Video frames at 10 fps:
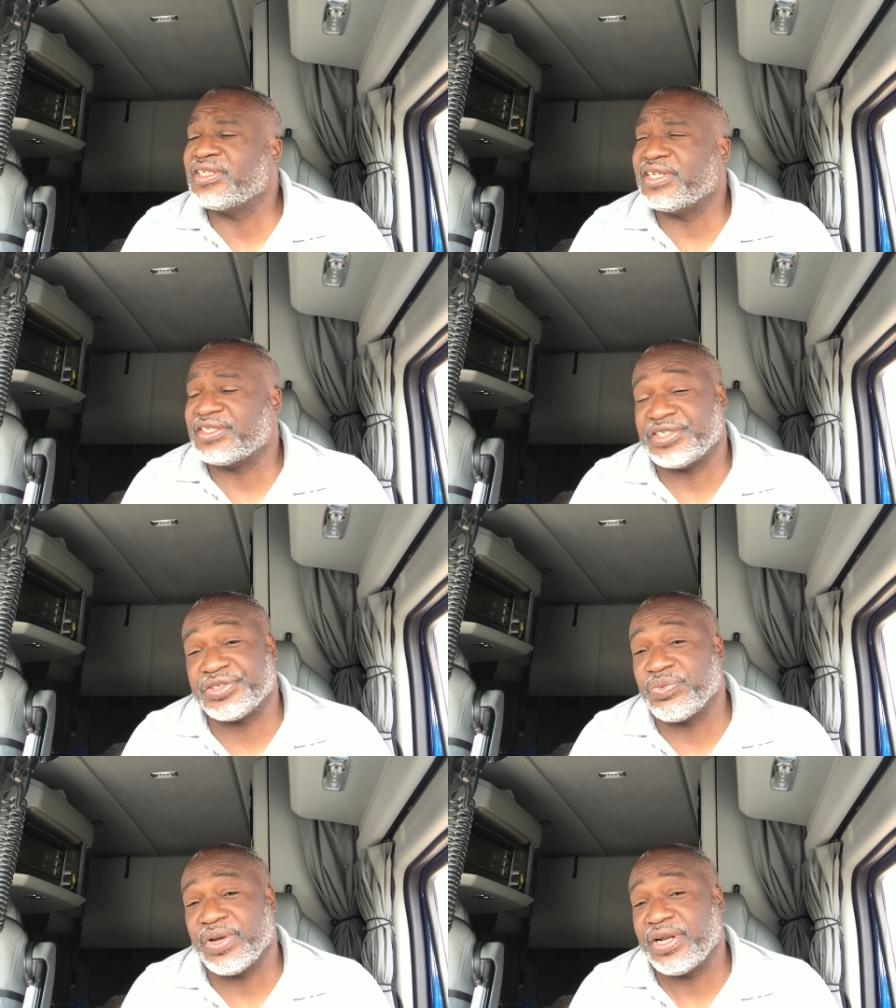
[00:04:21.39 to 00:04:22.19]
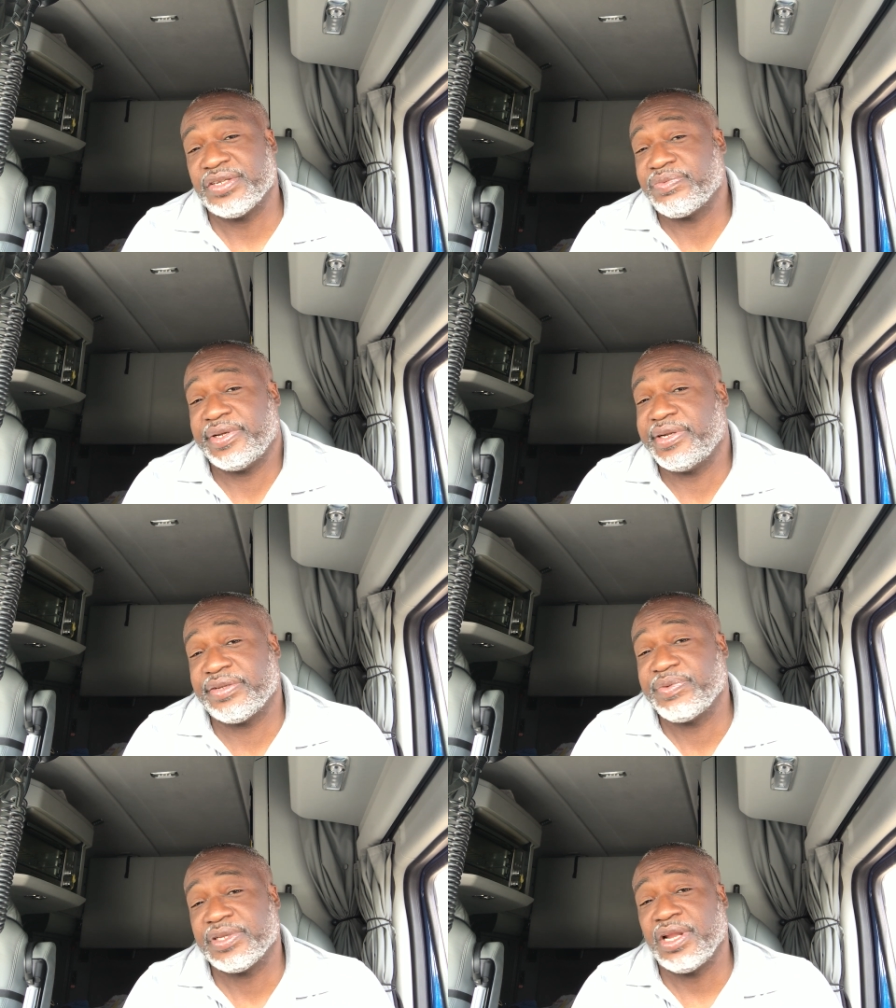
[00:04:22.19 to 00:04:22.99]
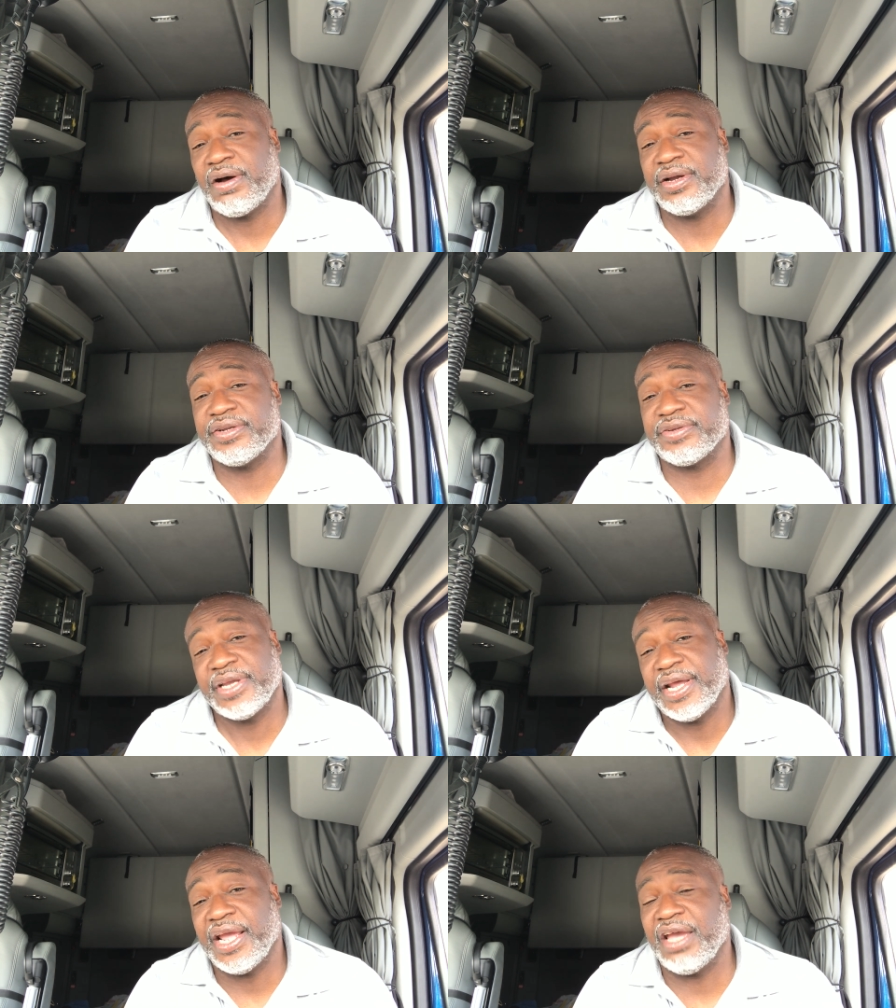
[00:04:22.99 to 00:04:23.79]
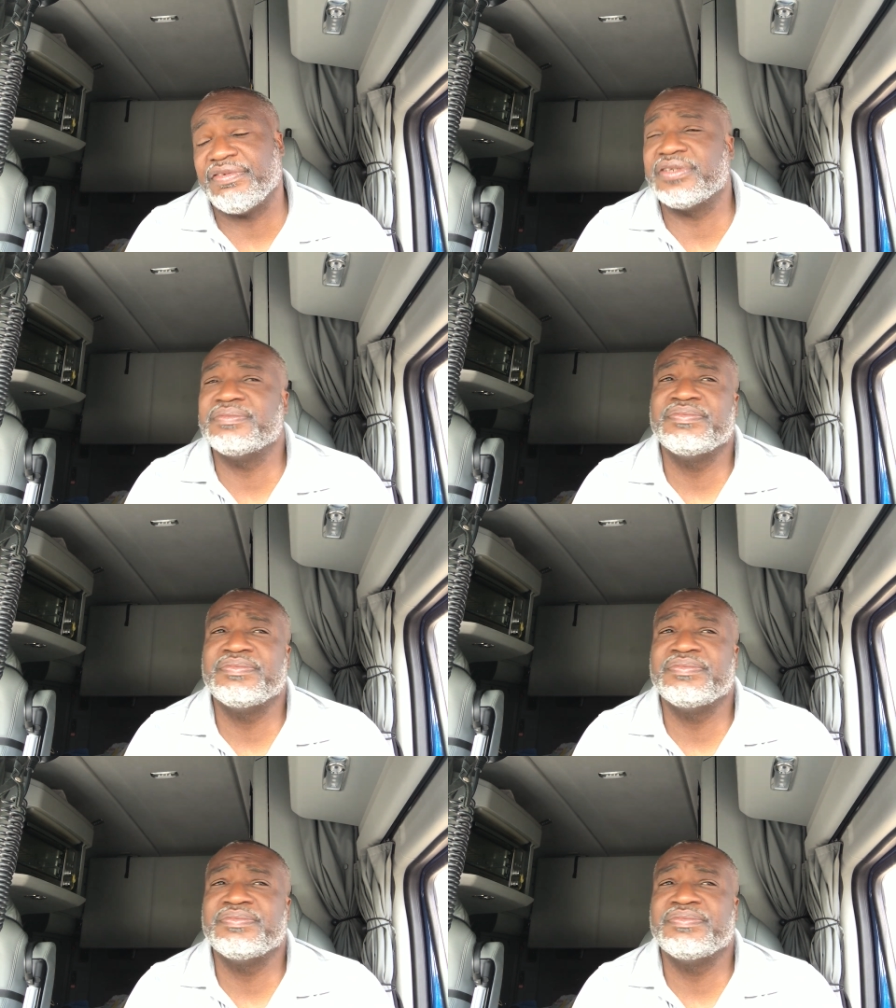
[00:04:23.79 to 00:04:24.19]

That's just the way. That's what the law is. You gotta have it.